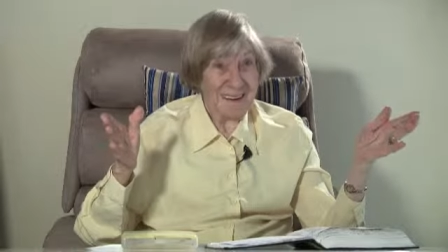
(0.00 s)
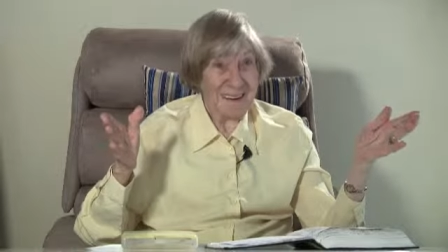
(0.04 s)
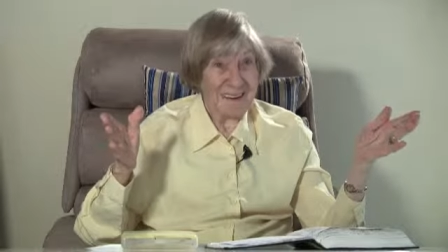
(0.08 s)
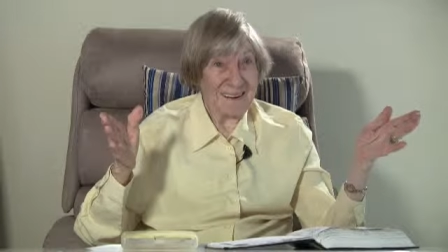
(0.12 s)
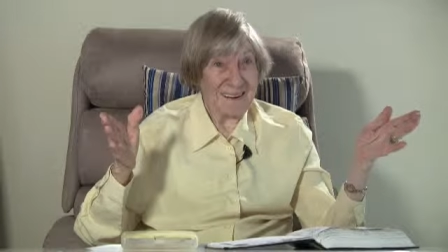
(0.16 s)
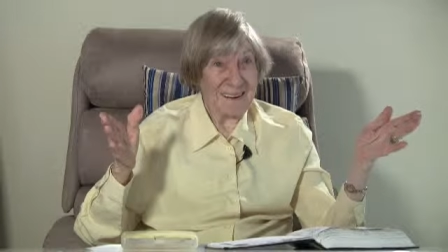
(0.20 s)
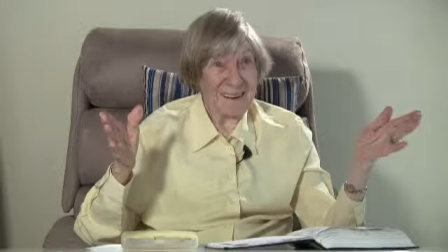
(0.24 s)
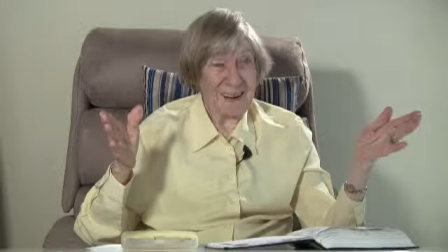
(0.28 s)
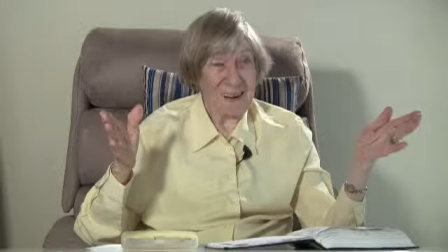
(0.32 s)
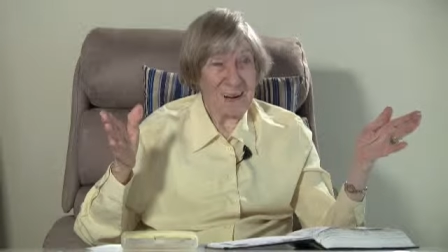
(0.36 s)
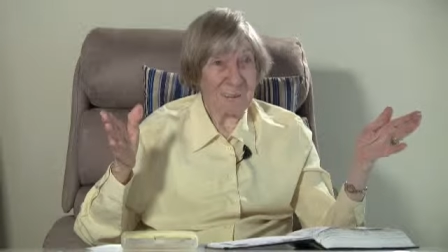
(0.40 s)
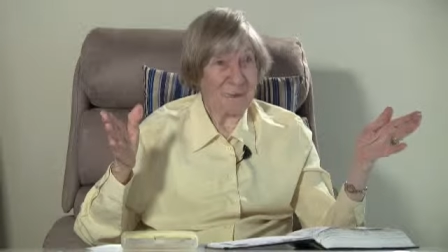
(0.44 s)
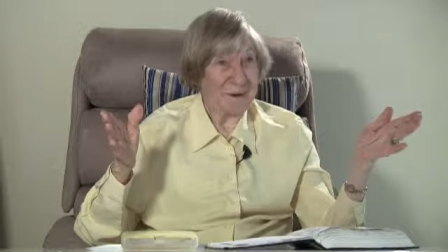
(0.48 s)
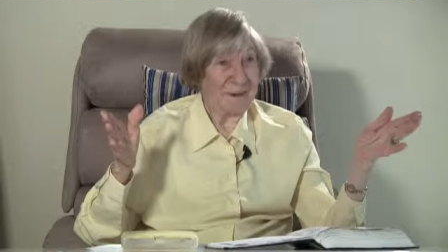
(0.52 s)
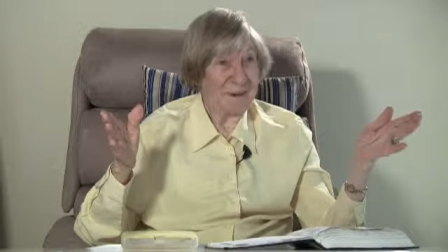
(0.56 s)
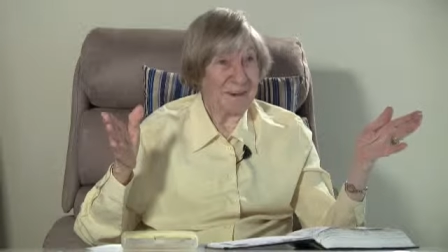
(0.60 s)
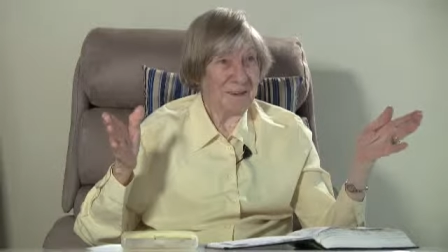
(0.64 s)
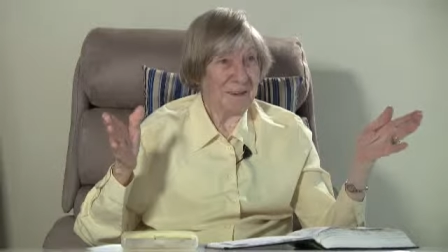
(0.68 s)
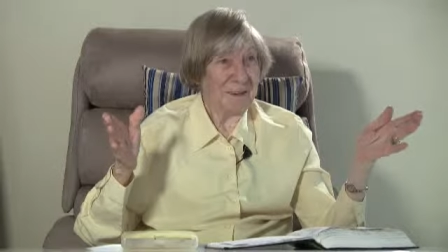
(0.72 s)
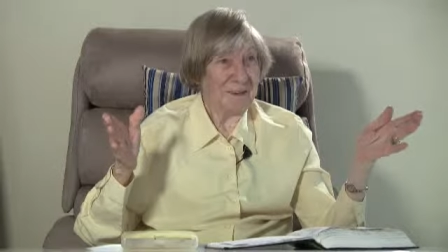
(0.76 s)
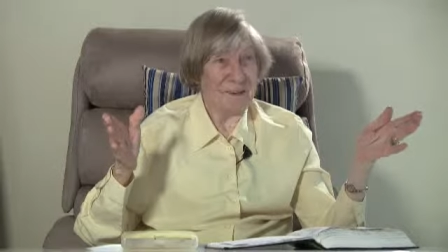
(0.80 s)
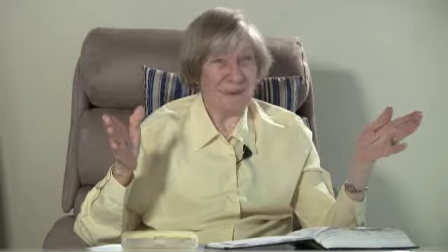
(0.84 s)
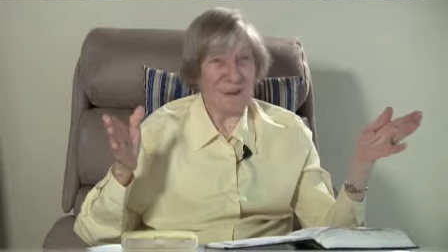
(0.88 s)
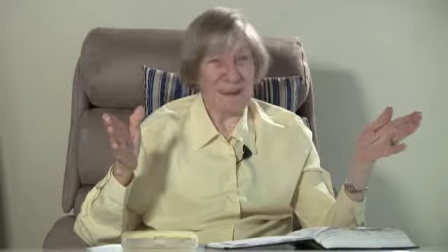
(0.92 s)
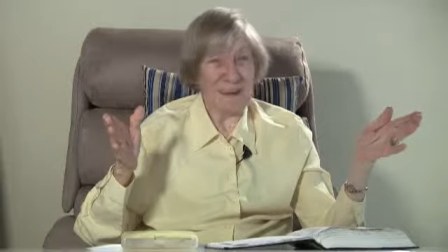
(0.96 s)
and it happened
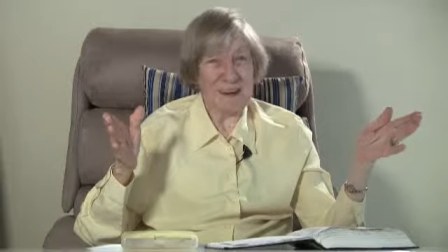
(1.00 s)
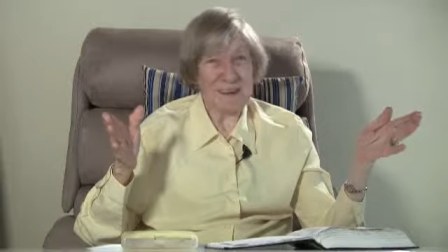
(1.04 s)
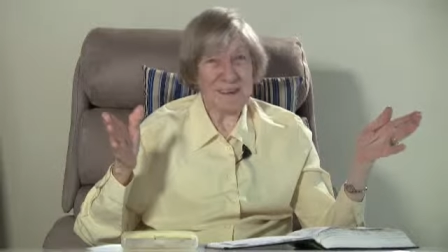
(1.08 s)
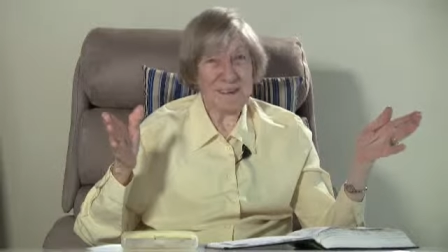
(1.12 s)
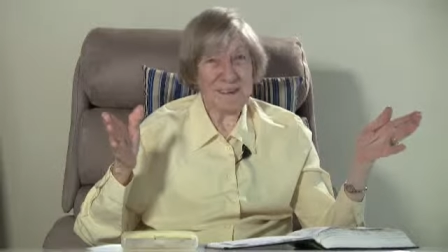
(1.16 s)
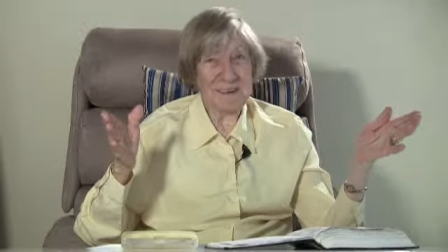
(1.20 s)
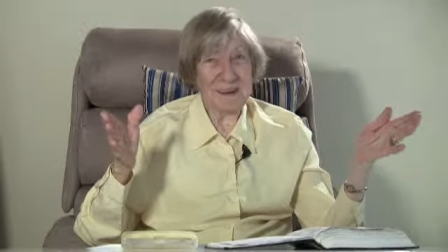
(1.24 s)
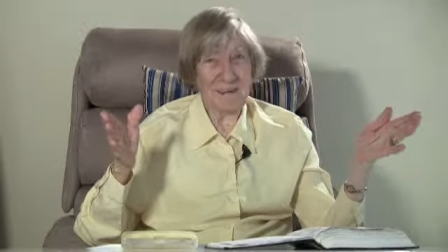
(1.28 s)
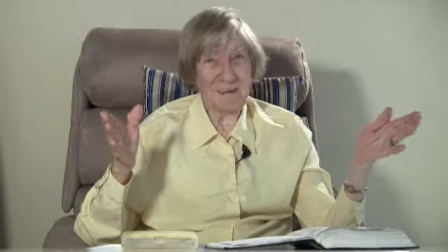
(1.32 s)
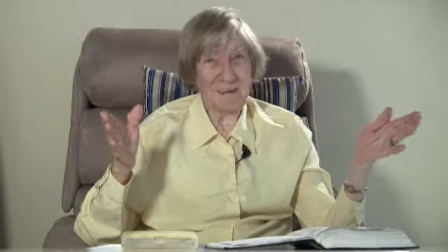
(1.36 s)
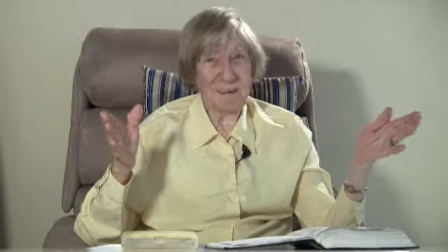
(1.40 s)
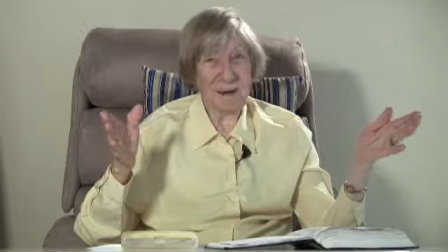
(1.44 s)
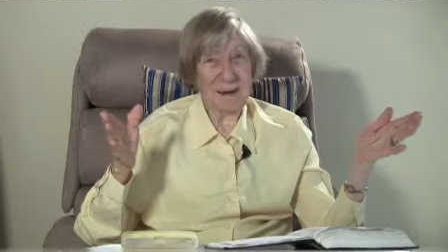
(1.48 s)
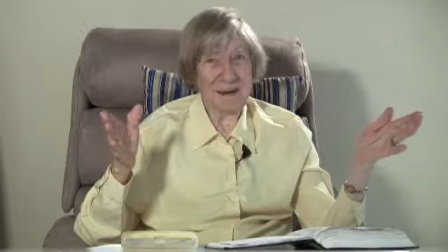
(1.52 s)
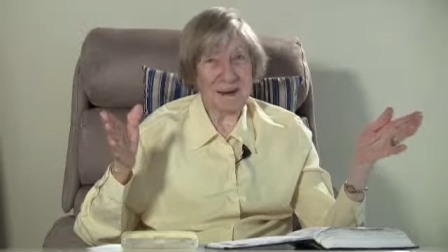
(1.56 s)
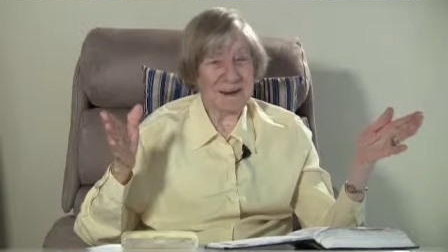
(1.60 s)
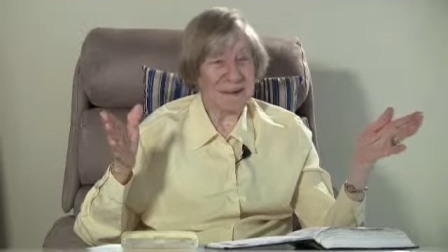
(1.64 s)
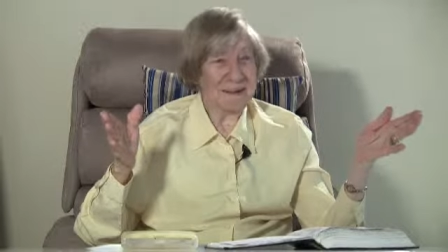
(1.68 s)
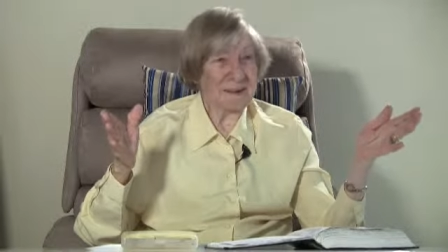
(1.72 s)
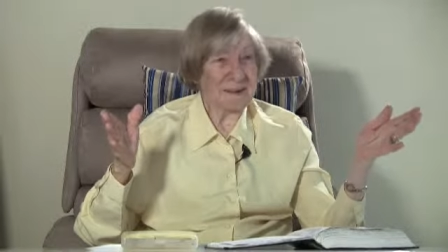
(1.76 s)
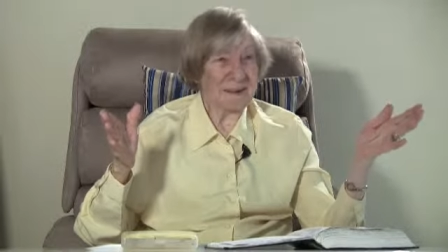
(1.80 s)
in 2001,